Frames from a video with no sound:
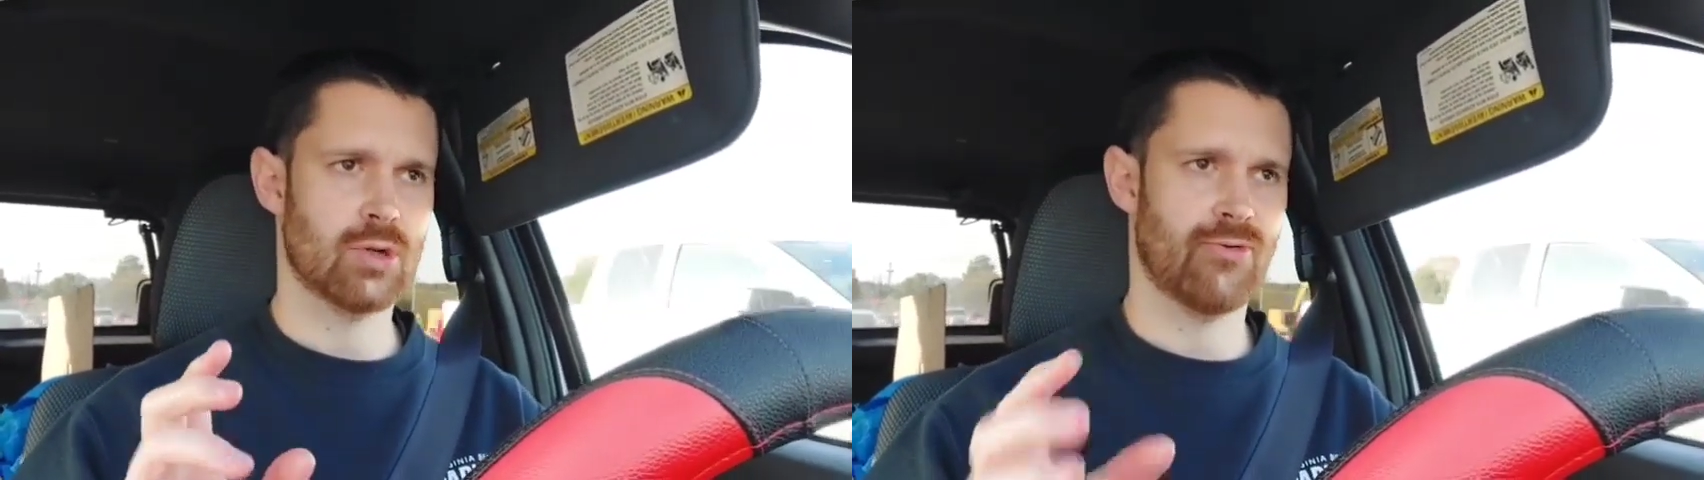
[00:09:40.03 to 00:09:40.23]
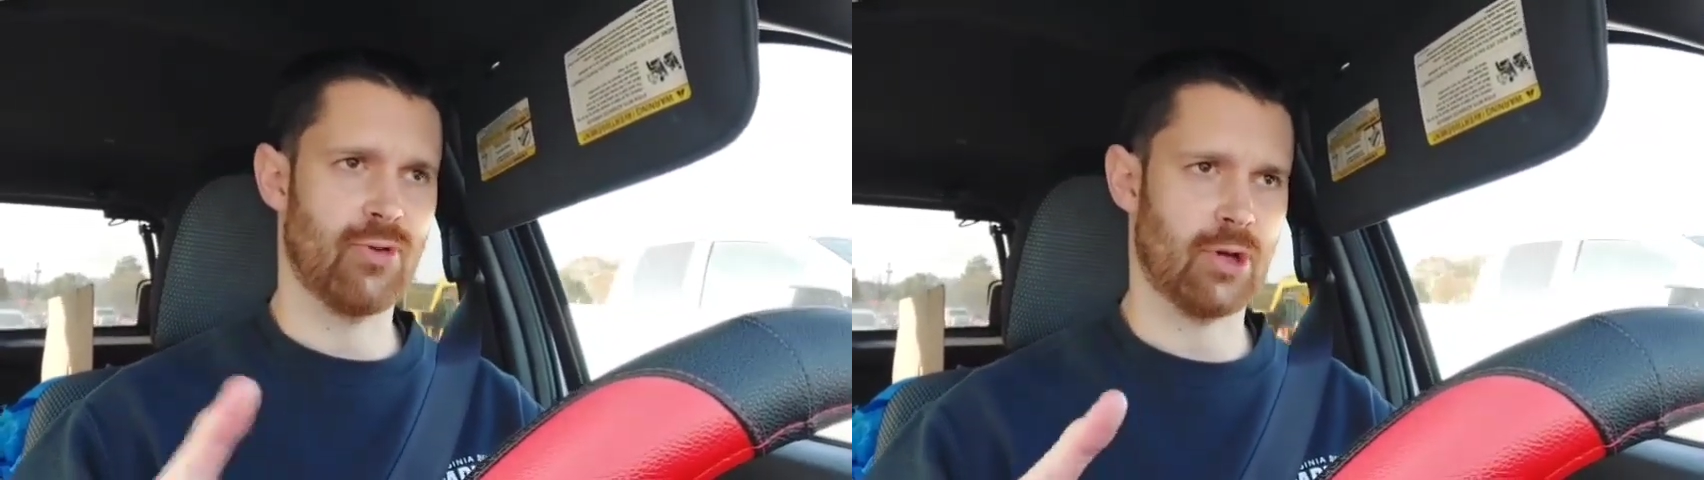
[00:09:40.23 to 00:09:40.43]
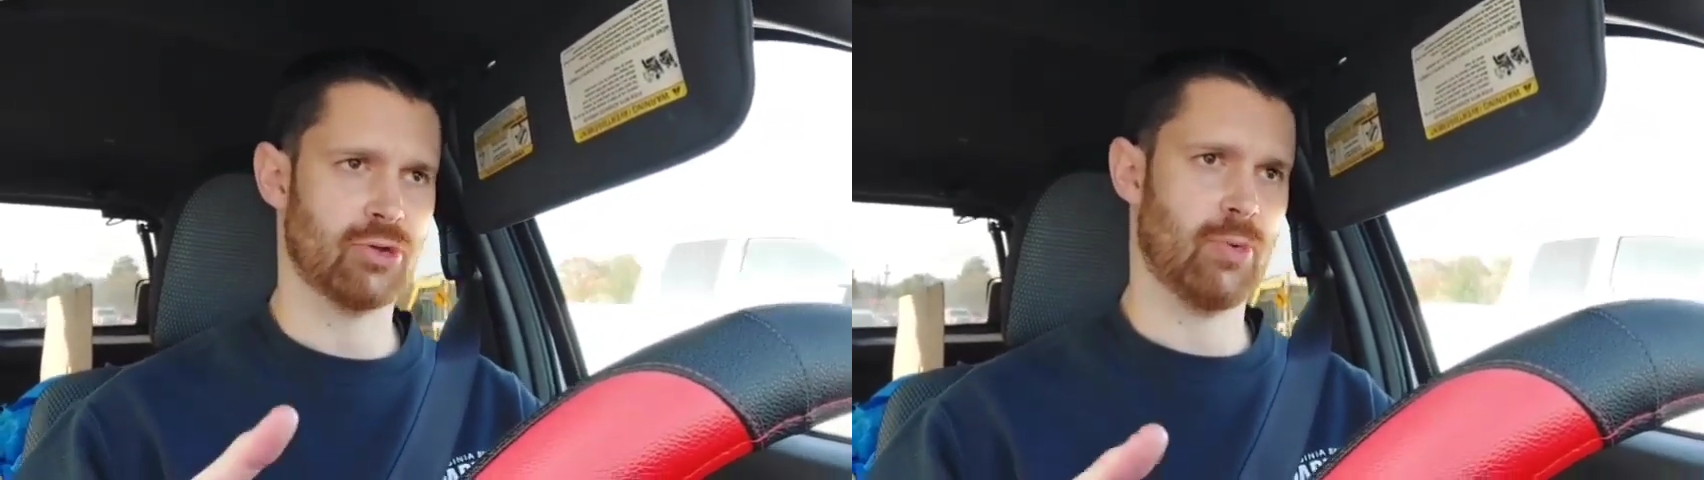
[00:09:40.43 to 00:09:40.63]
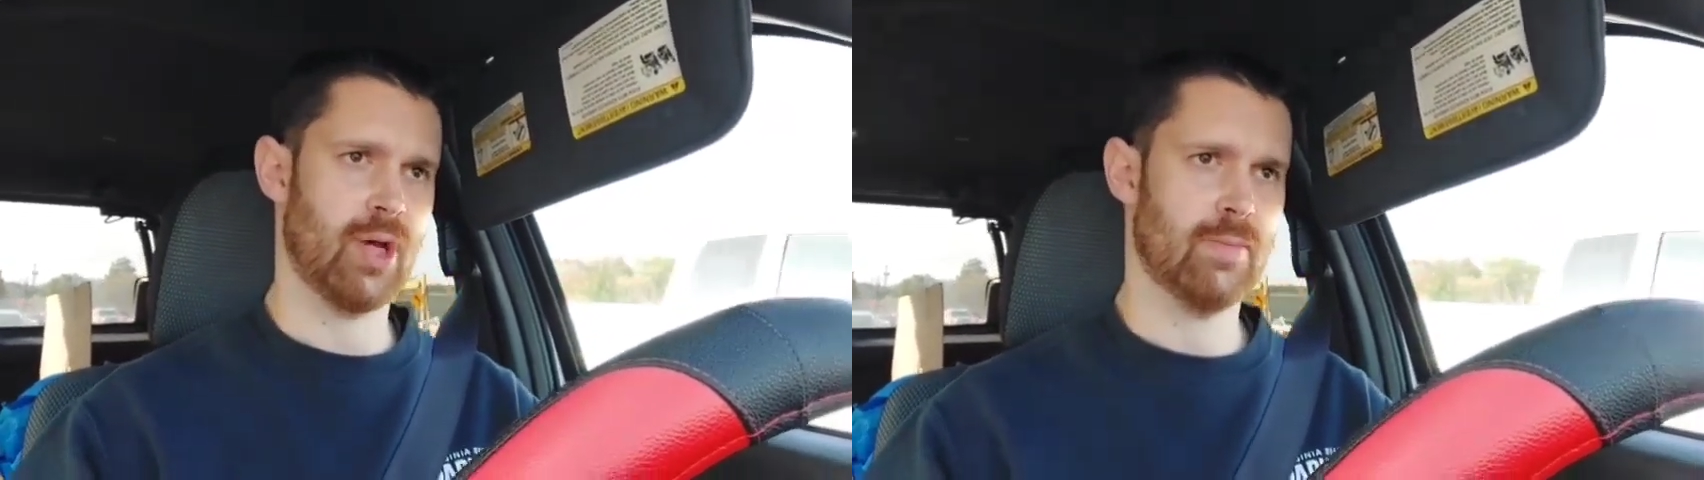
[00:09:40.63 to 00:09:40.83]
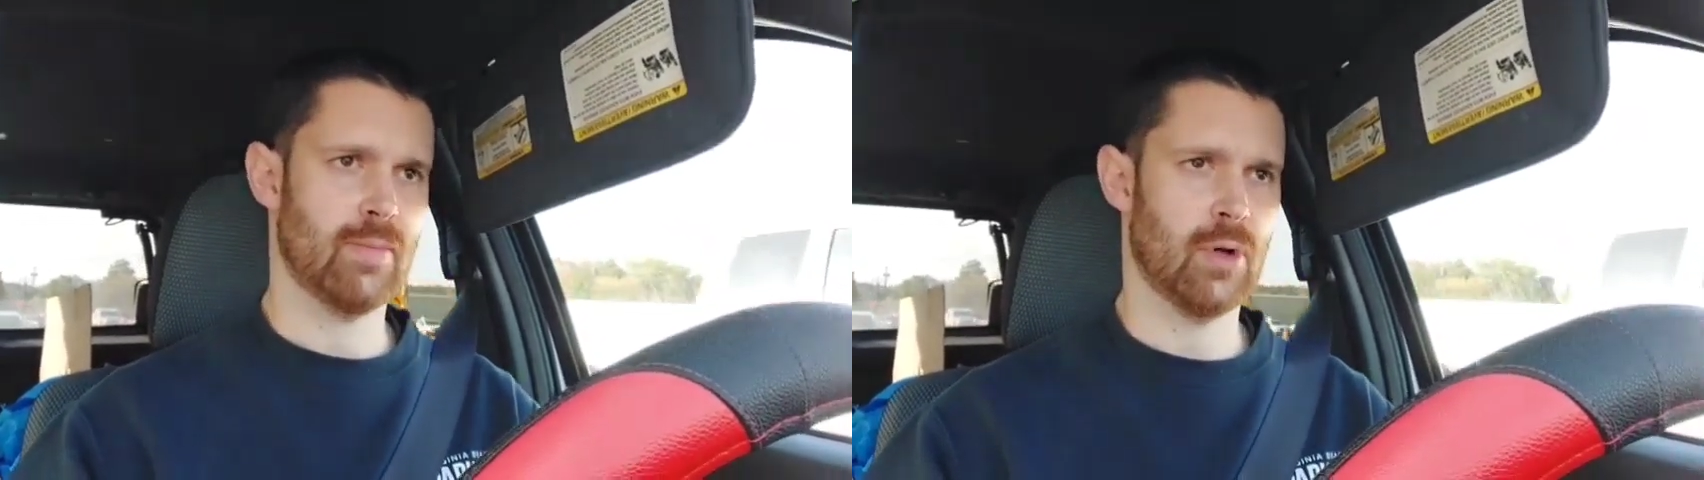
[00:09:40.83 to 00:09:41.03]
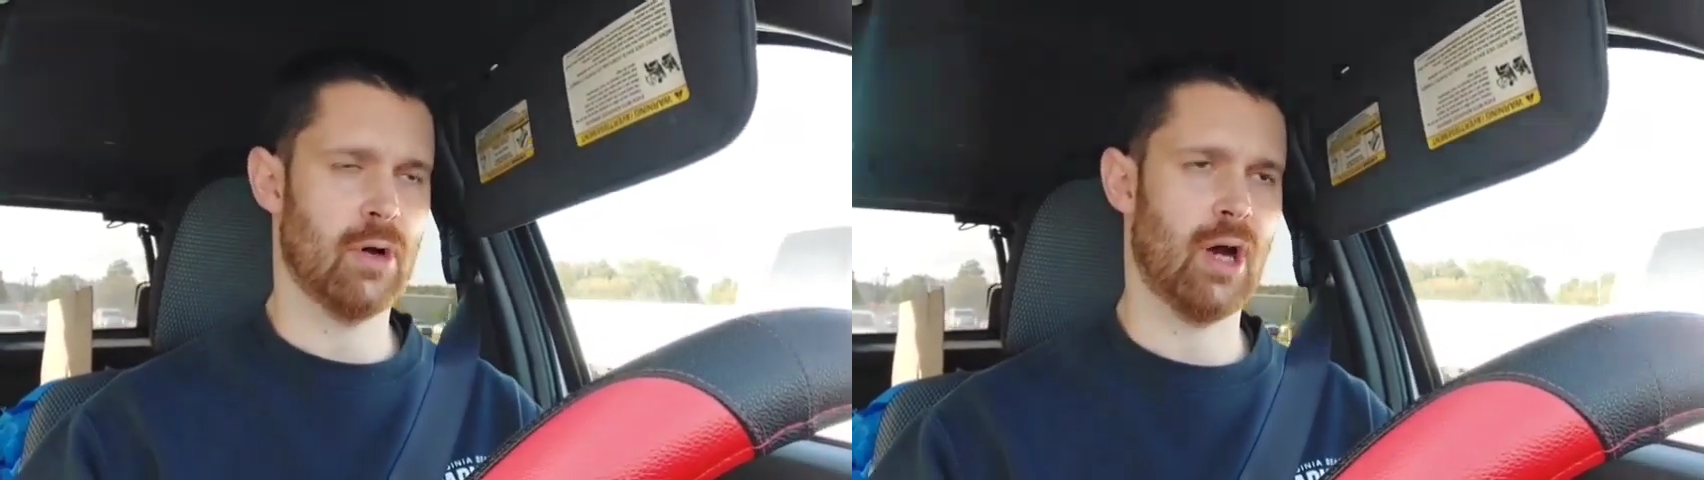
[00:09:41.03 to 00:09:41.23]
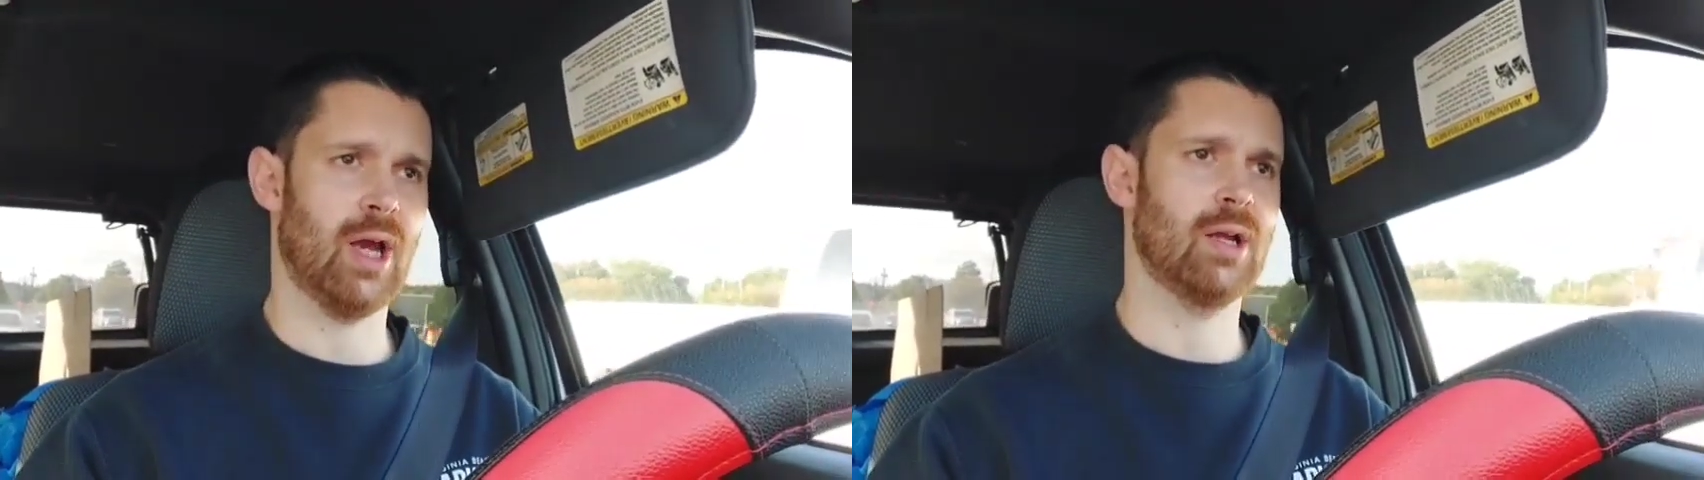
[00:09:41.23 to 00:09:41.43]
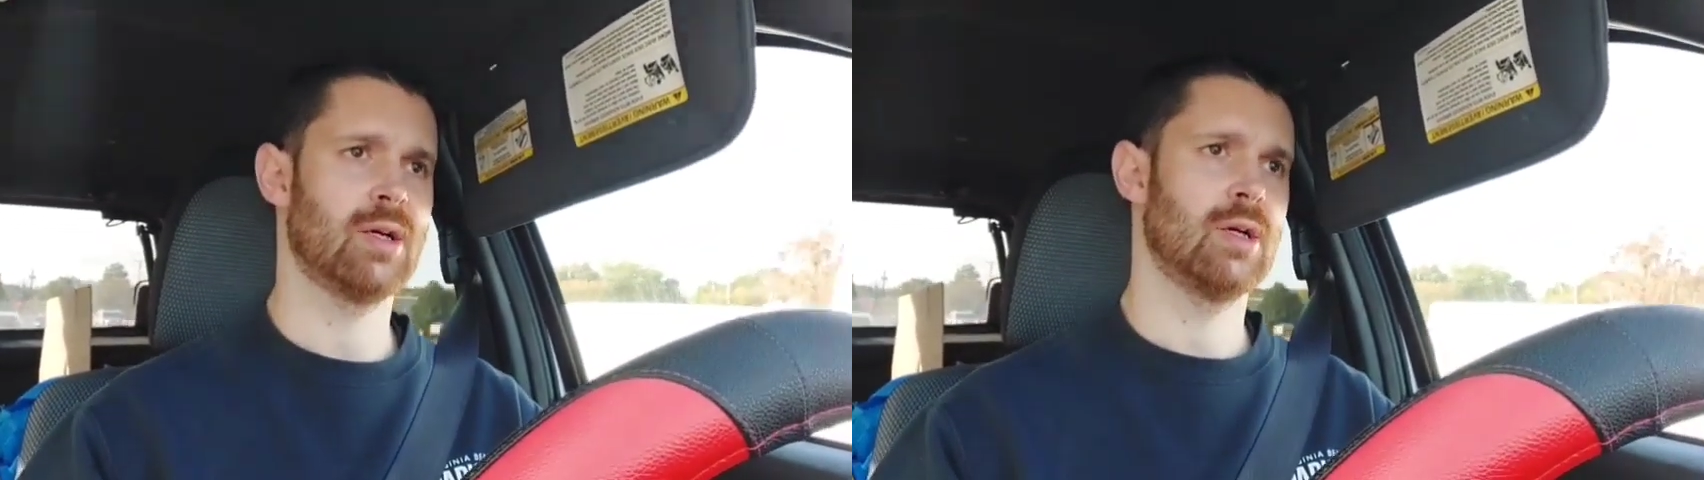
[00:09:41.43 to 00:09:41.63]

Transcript: to fluctuate? All right,